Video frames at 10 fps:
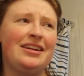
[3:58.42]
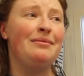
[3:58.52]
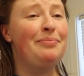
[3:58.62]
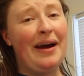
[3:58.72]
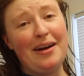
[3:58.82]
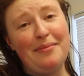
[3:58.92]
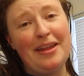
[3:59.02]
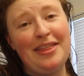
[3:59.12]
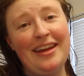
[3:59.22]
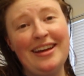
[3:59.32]
time to pack up
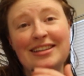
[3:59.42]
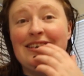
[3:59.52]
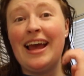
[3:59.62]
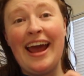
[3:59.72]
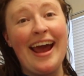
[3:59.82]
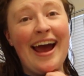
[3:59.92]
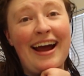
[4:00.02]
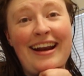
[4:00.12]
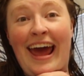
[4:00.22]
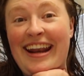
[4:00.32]
my things
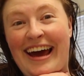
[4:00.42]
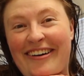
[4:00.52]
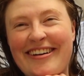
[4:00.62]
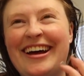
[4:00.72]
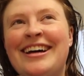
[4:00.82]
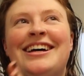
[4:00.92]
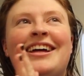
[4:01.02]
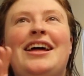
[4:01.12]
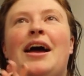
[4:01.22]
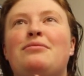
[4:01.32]
and head out.
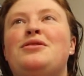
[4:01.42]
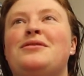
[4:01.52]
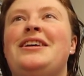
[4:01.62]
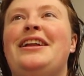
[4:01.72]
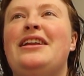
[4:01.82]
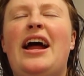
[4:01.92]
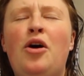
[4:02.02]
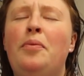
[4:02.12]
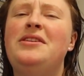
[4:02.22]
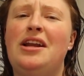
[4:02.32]
I'm so excited. I
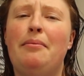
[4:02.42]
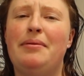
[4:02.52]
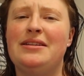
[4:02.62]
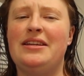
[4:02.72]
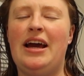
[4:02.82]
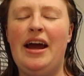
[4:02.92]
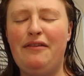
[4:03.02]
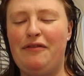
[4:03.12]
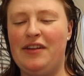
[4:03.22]
hope it's not busy. I have a